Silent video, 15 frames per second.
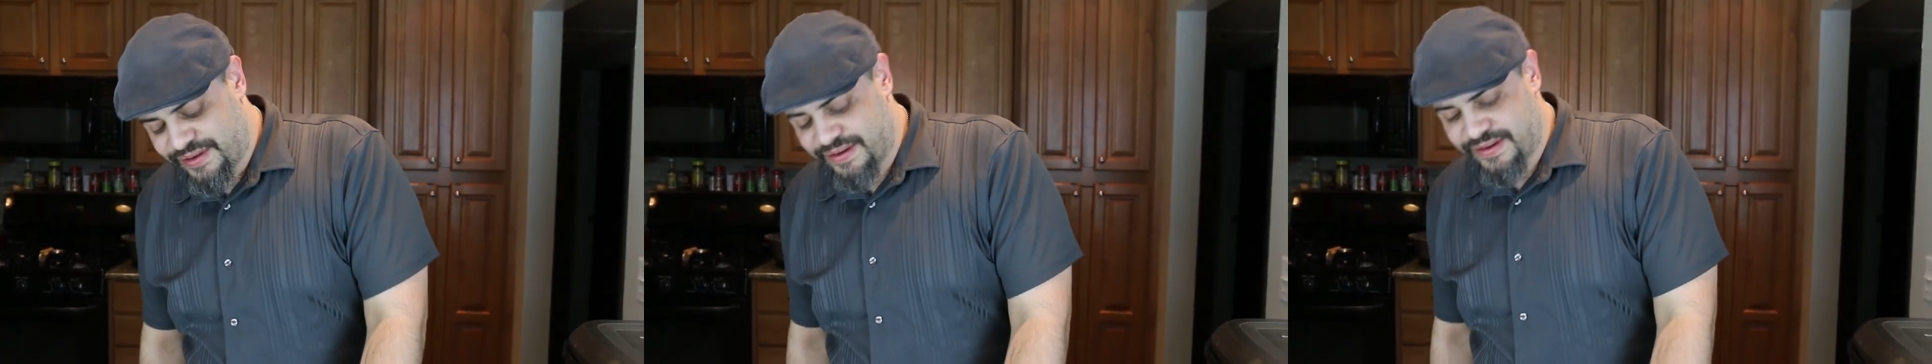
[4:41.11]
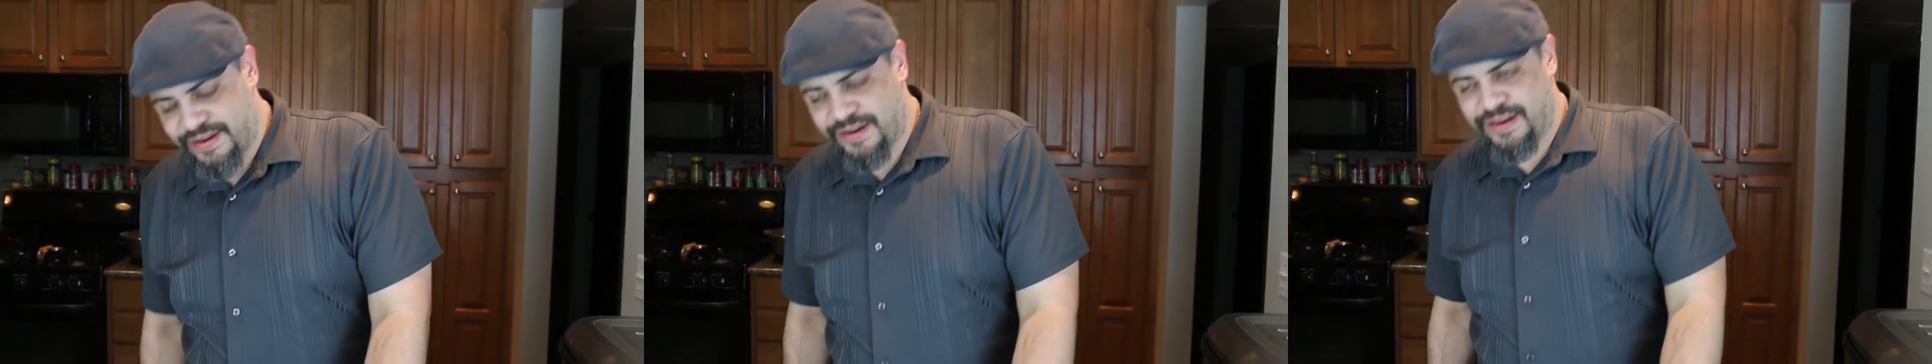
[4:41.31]

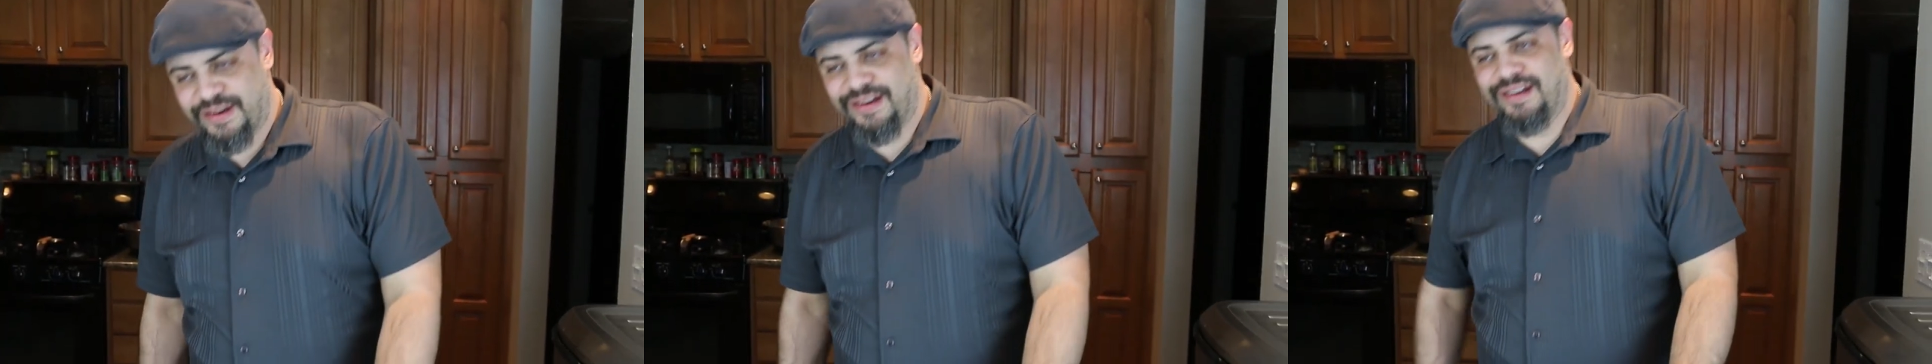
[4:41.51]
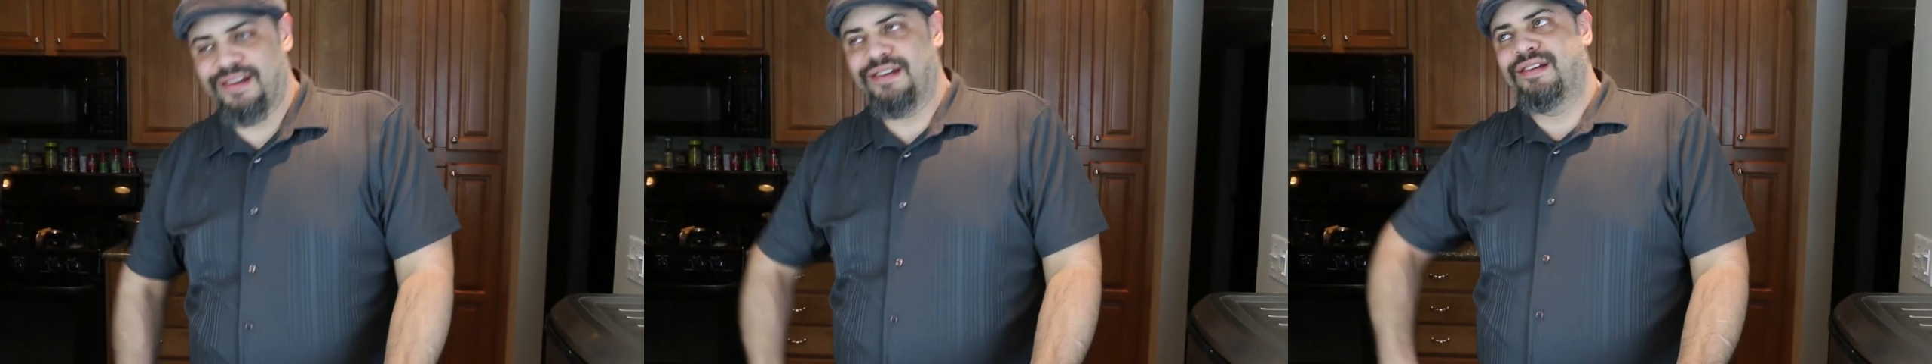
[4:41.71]

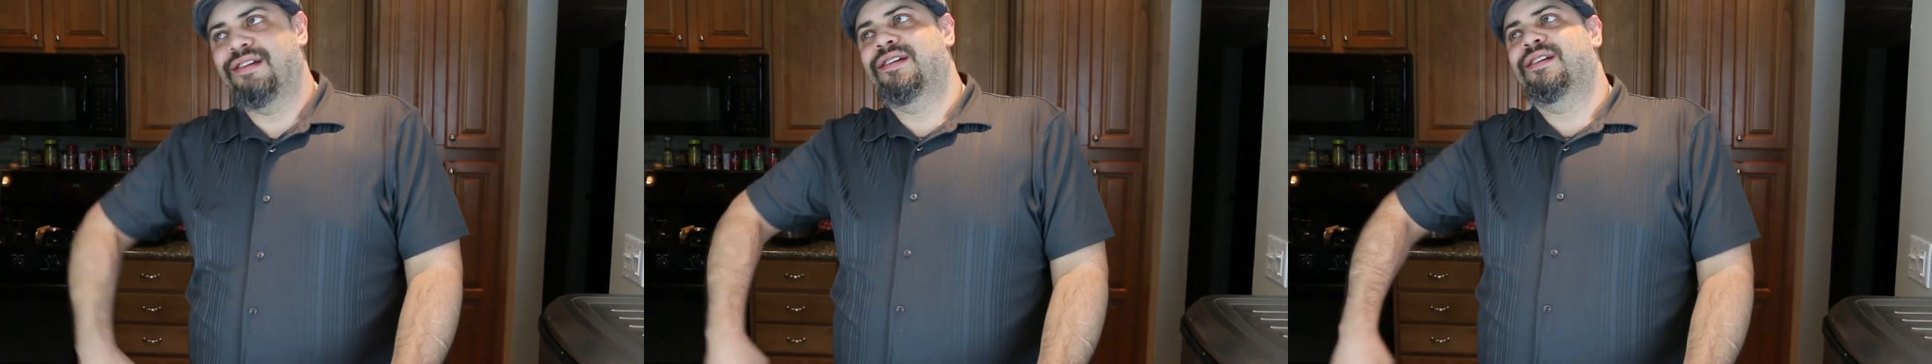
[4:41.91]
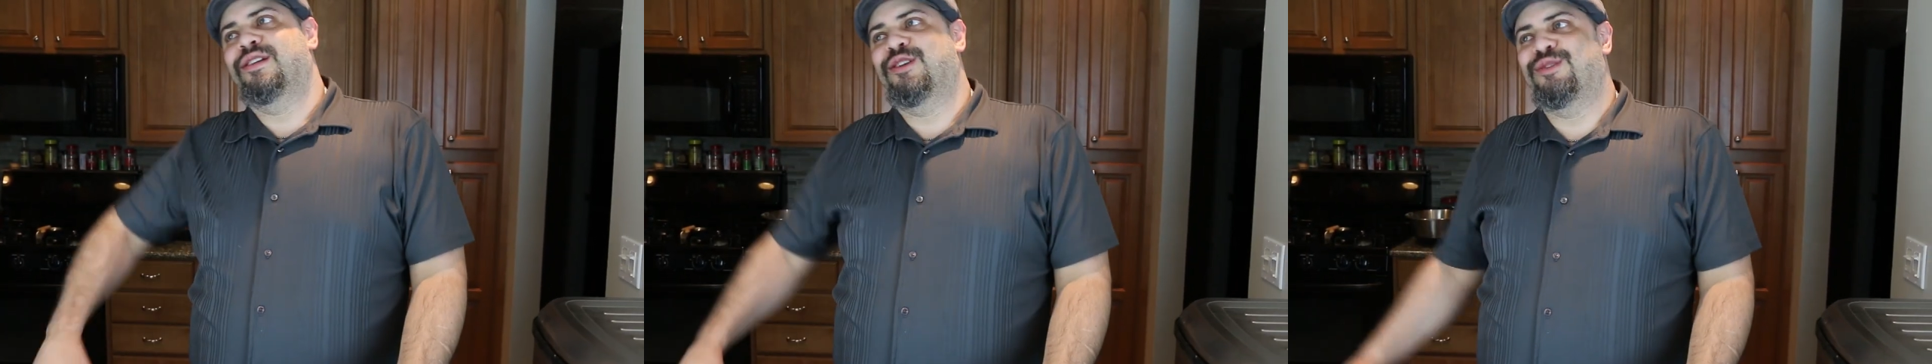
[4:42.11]
our
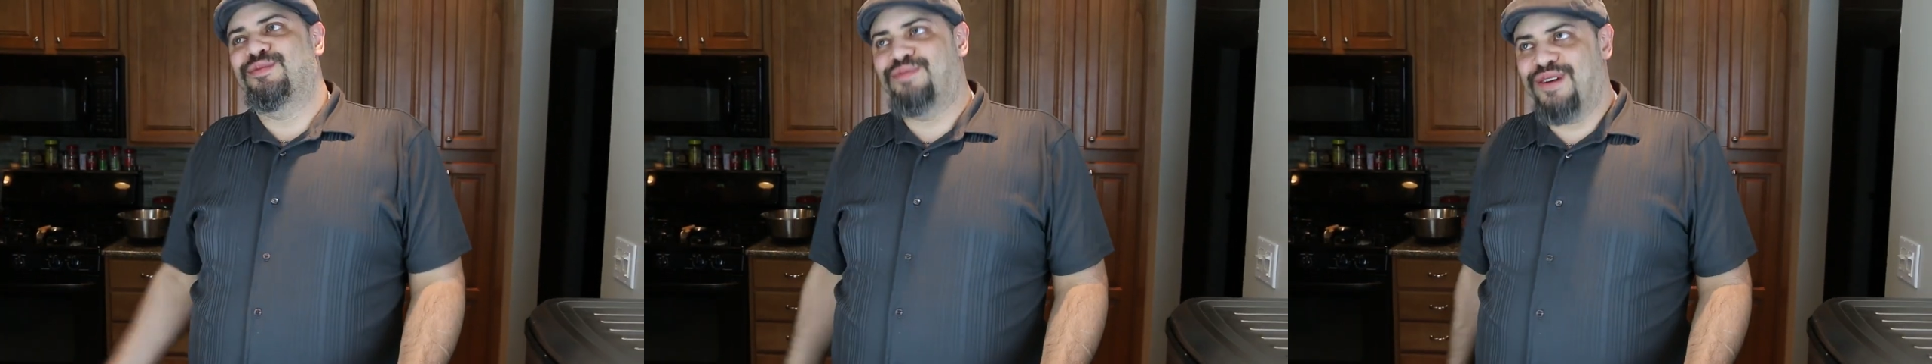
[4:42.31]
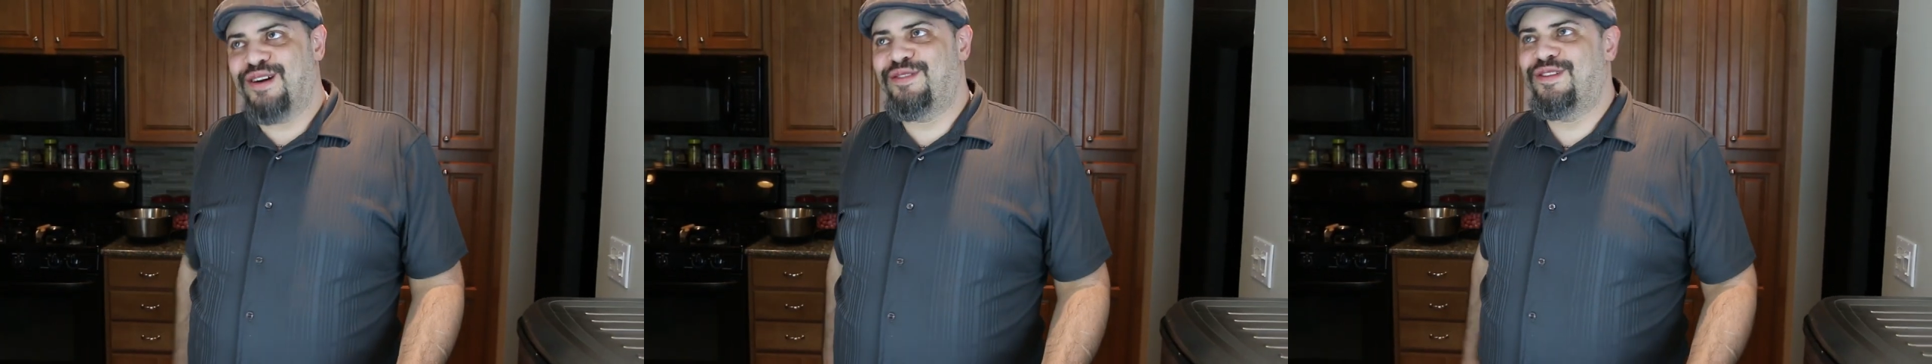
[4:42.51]

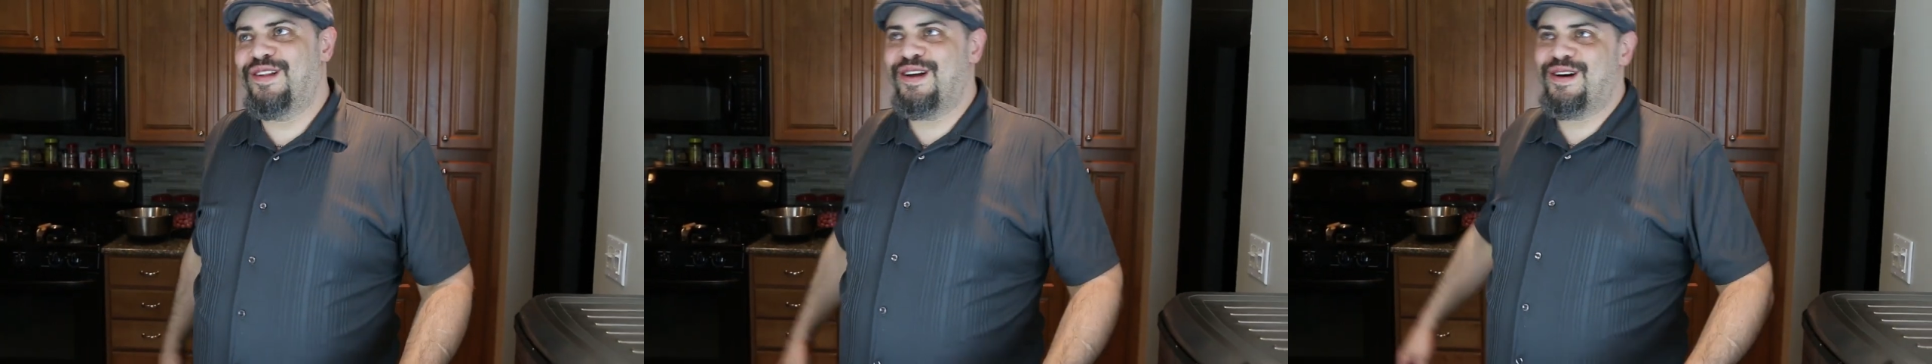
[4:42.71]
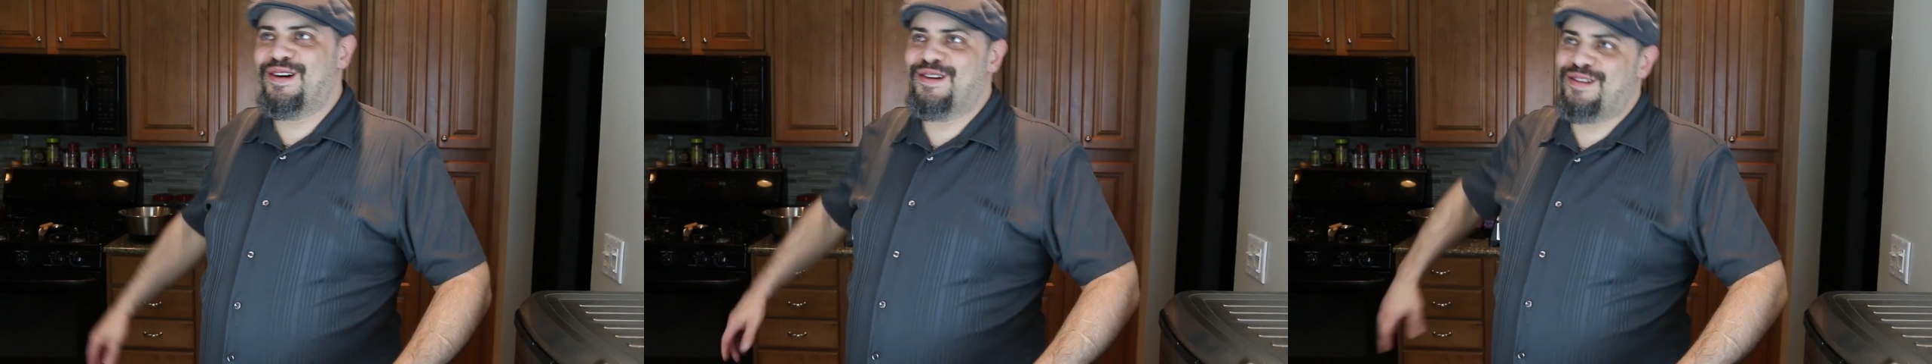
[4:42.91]

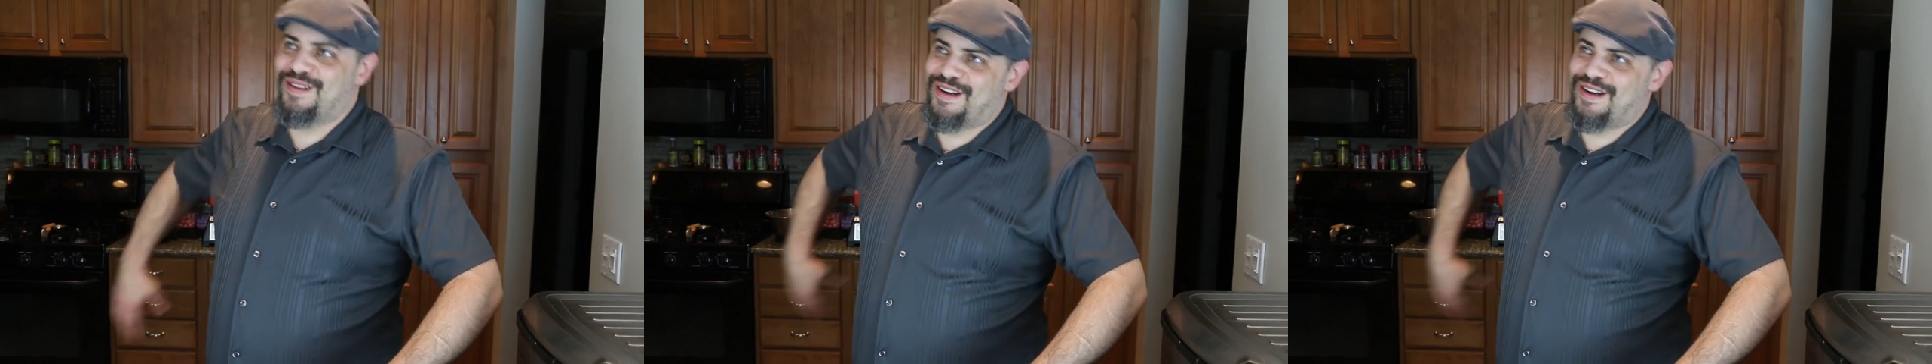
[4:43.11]
buffalo